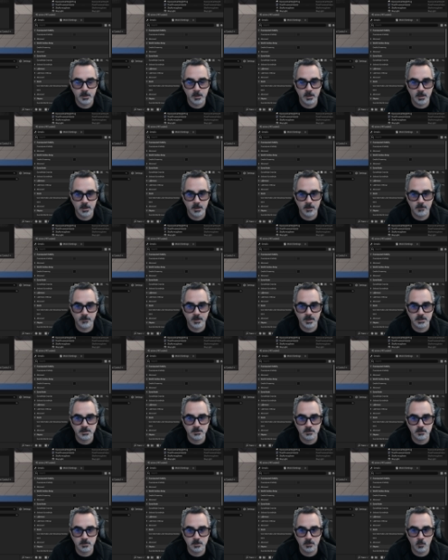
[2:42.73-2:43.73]
And that
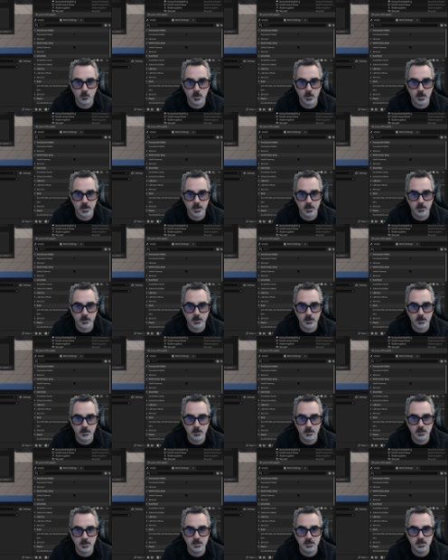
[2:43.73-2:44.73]
is why
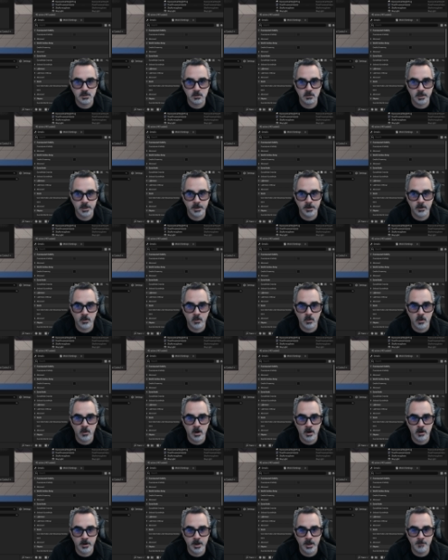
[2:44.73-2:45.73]
this is called an
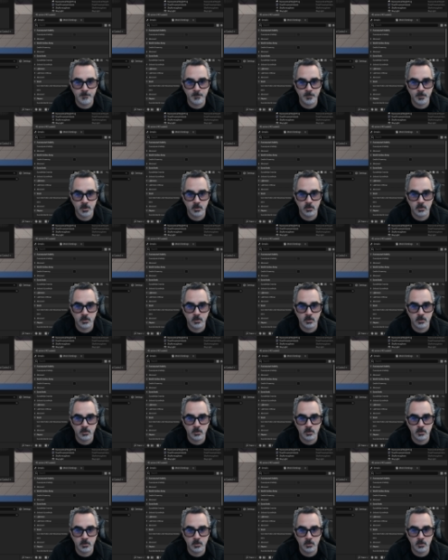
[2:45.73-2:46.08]
ORM,